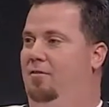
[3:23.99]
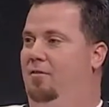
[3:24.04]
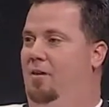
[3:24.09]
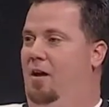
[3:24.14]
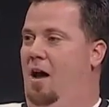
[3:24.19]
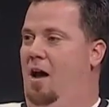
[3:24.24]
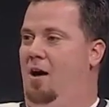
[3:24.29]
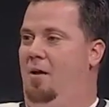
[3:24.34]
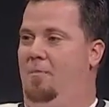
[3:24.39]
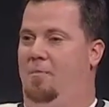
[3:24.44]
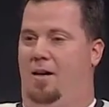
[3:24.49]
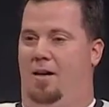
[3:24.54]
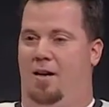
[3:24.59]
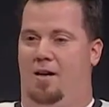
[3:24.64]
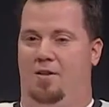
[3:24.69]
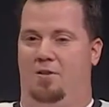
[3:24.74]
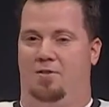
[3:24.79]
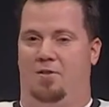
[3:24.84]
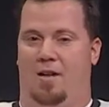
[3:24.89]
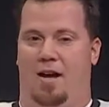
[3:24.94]

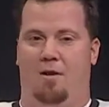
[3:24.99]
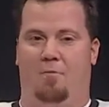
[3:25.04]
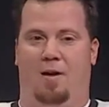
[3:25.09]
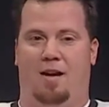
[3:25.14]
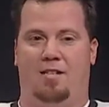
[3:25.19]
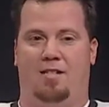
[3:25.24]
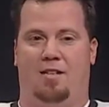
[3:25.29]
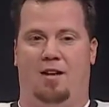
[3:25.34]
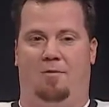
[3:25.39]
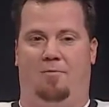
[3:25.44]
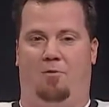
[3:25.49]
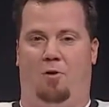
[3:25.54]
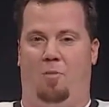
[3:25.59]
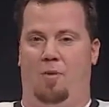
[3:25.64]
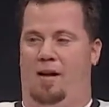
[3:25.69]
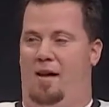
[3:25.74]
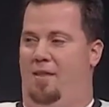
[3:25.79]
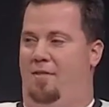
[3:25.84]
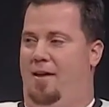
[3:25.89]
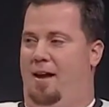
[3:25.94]
because they write stuff for
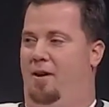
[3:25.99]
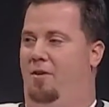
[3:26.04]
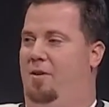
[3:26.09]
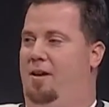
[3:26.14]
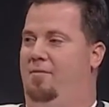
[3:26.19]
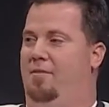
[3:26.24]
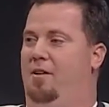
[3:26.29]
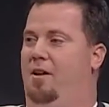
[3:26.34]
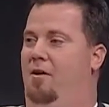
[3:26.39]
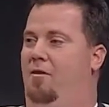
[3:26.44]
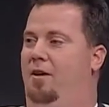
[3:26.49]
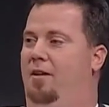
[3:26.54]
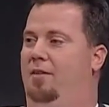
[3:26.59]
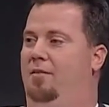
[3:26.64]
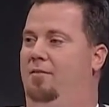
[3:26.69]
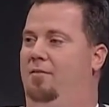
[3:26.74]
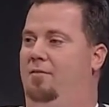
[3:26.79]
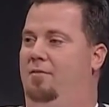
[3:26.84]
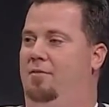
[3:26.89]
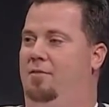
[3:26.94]
me and they don't even know it.
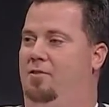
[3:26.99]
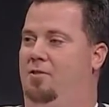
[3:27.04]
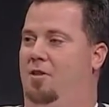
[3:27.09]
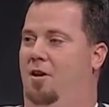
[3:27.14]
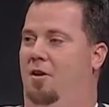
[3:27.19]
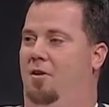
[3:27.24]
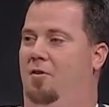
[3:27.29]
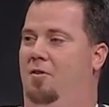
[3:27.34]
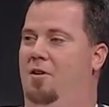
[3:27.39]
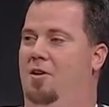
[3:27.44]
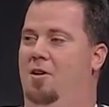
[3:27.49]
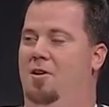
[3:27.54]
So,